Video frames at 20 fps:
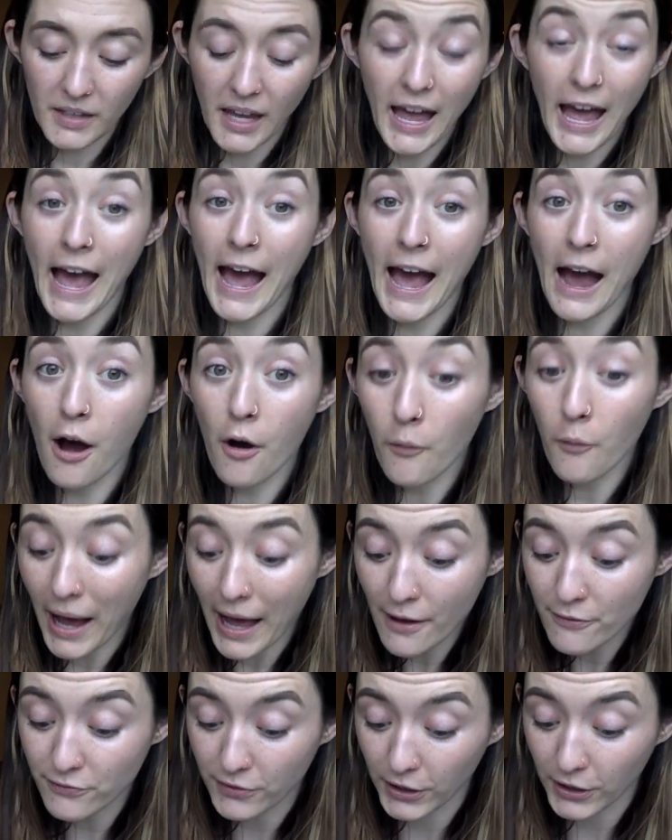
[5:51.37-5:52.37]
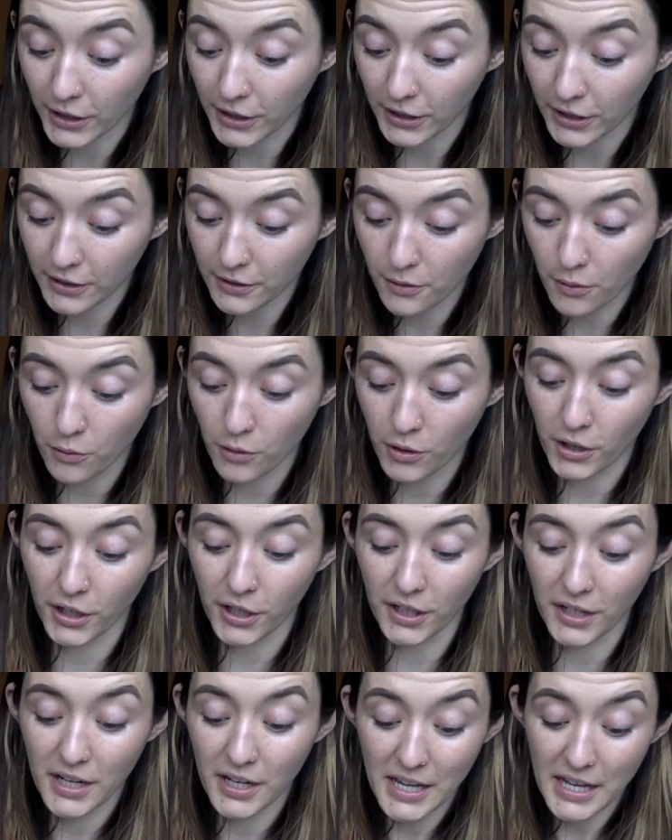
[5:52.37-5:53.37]
however,
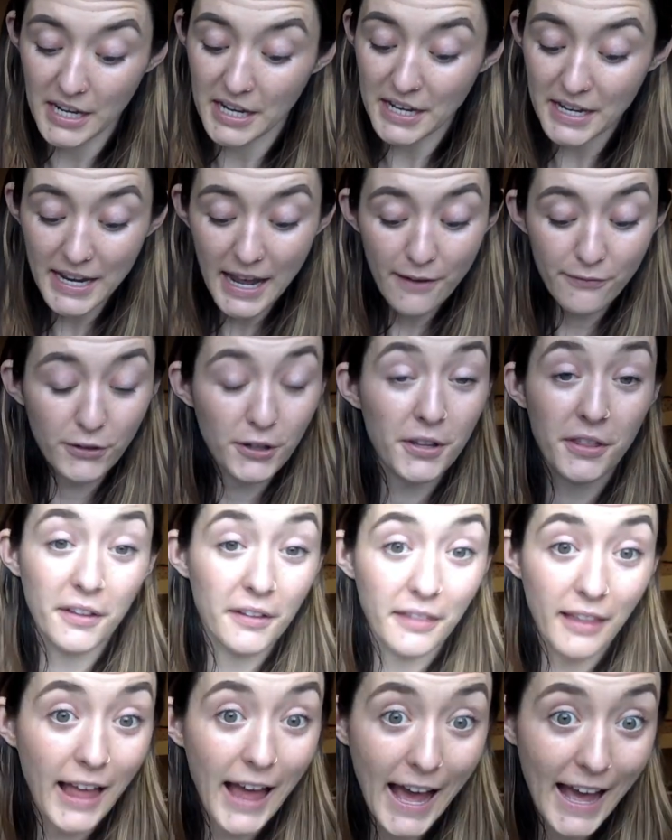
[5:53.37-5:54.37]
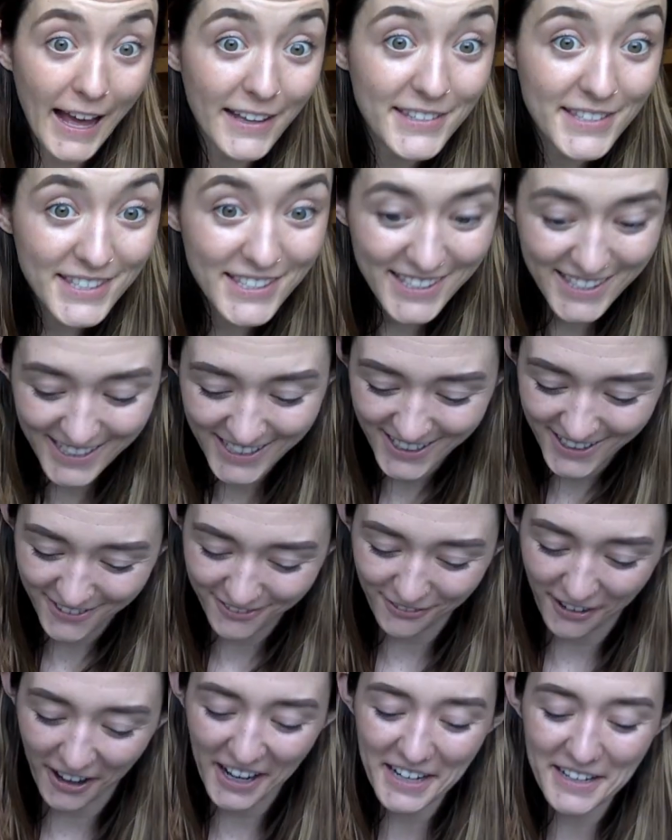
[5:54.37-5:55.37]
or nevertheless,
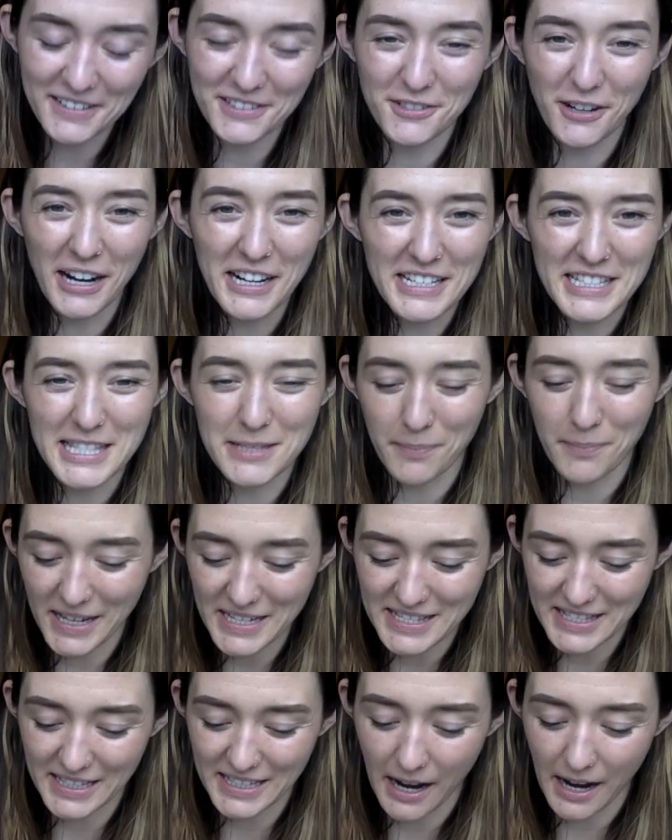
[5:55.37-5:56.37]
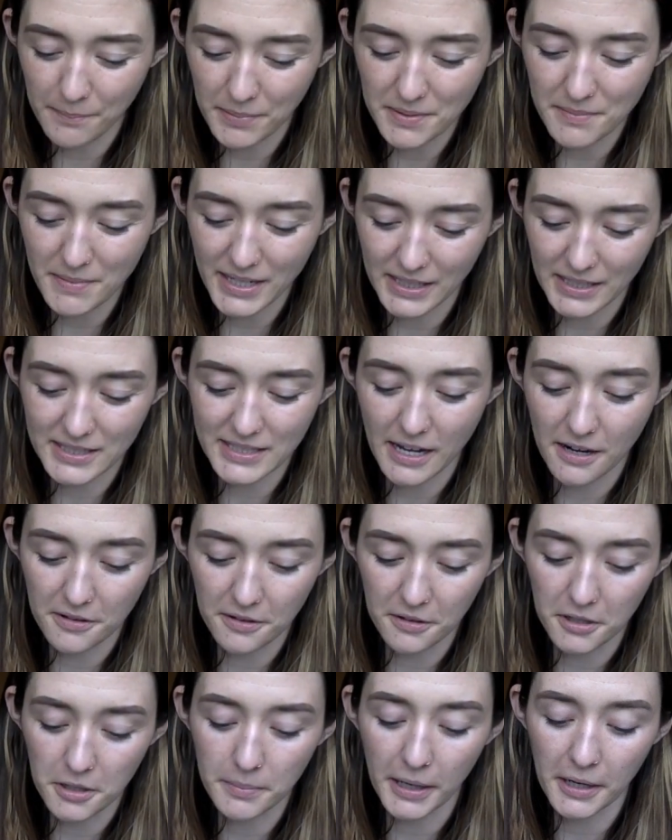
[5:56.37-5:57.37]
right? Try to spice it up and make it sound
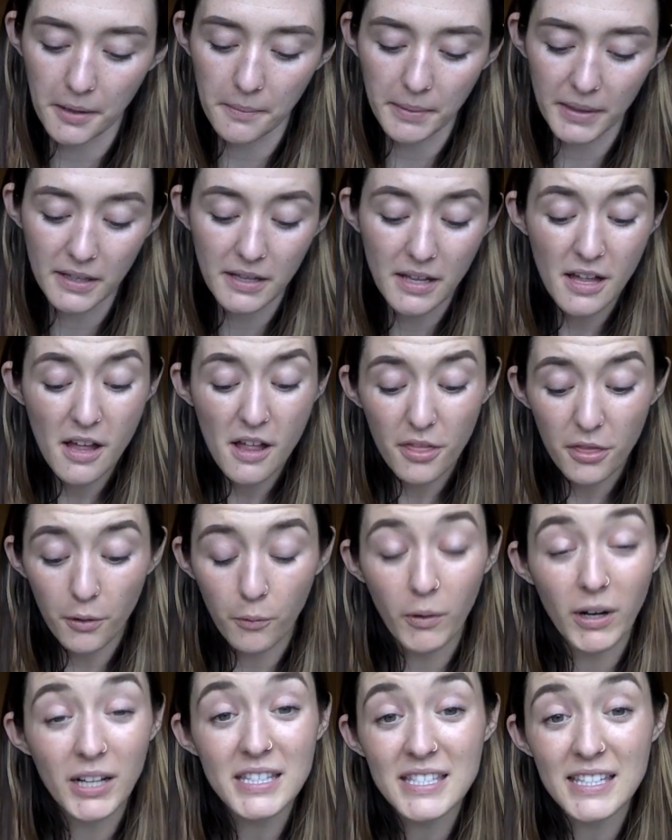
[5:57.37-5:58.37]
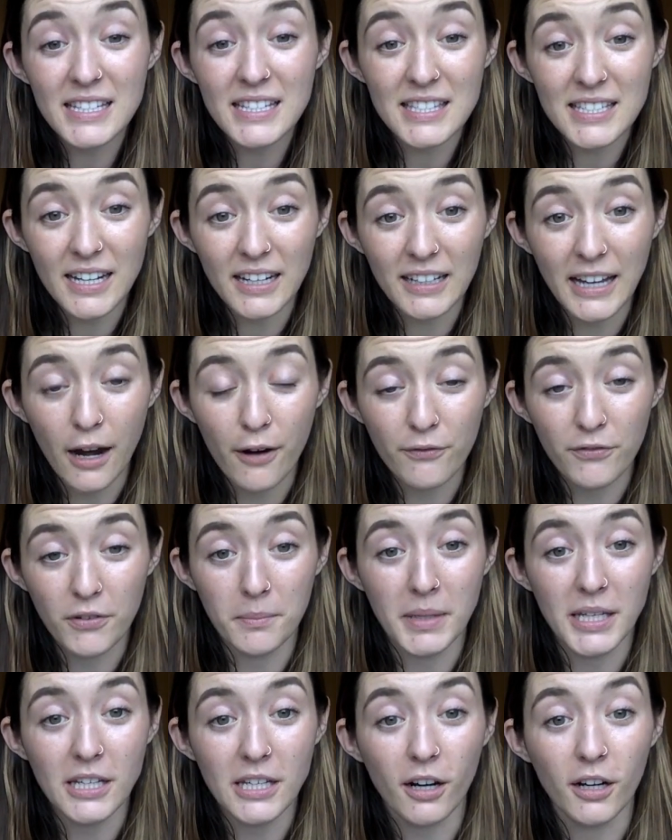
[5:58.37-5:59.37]
a little better. But the ones that stuck out for
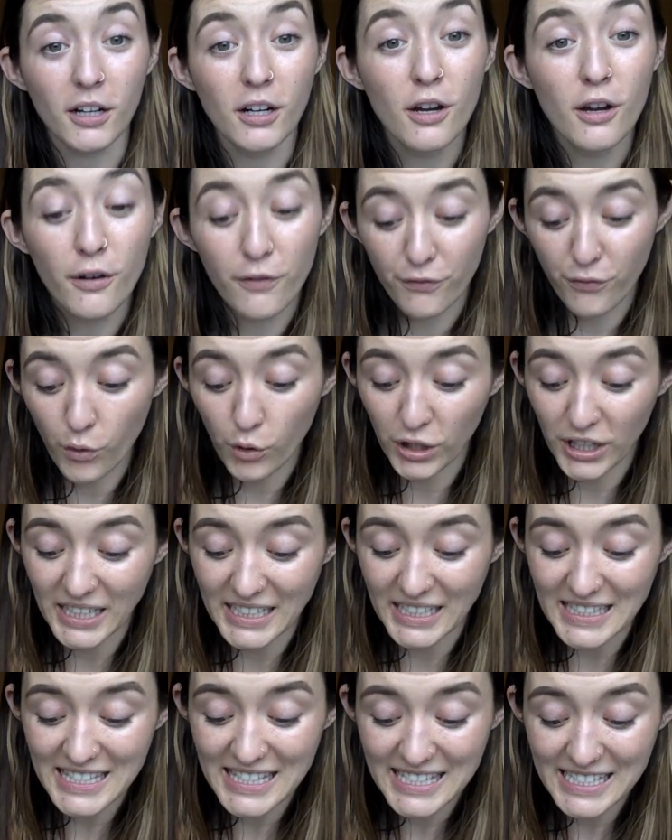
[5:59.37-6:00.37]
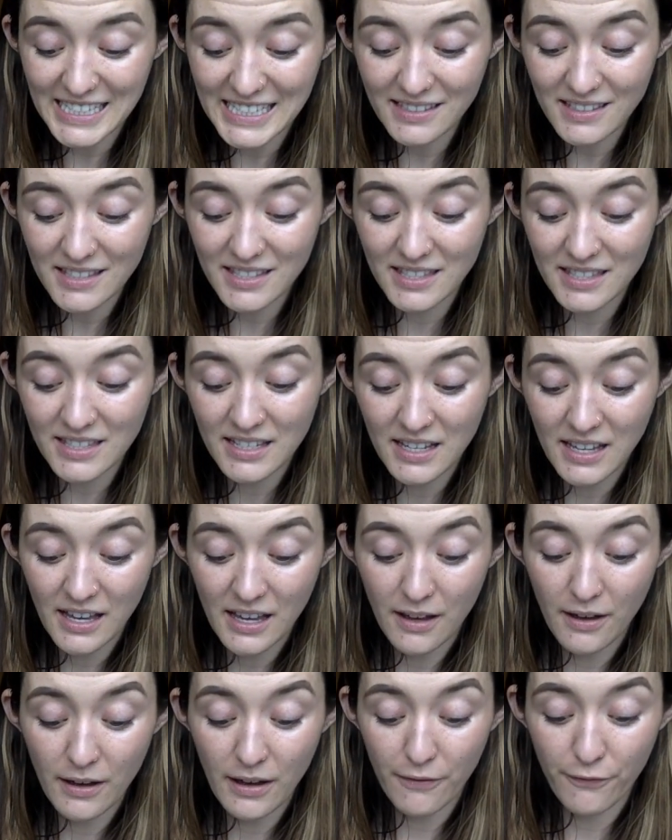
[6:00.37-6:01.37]
me are for instance,
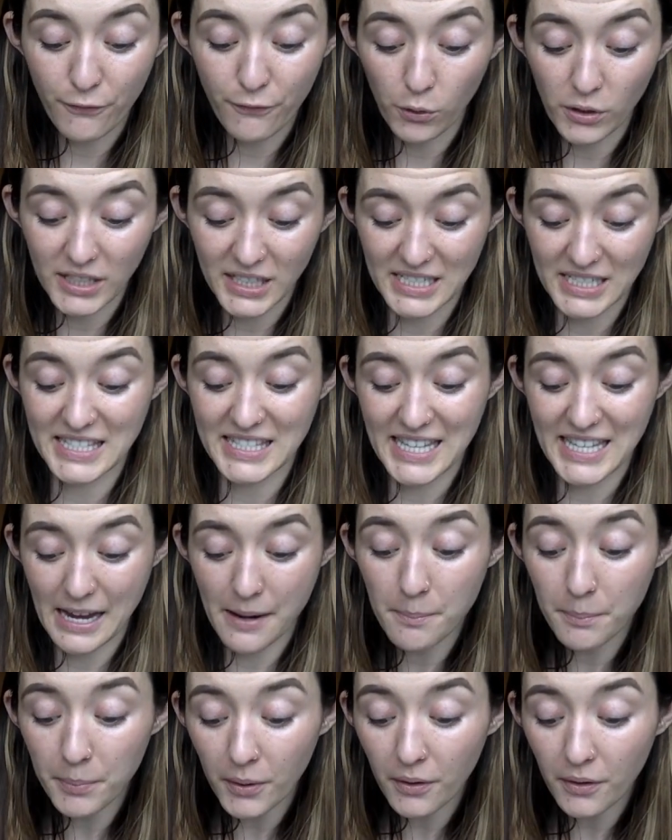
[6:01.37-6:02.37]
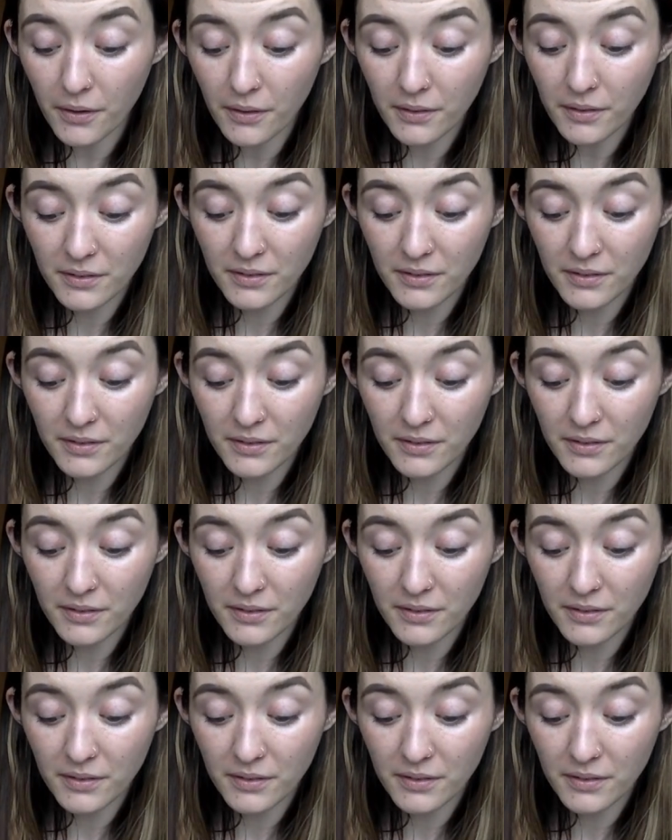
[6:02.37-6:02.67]
for example,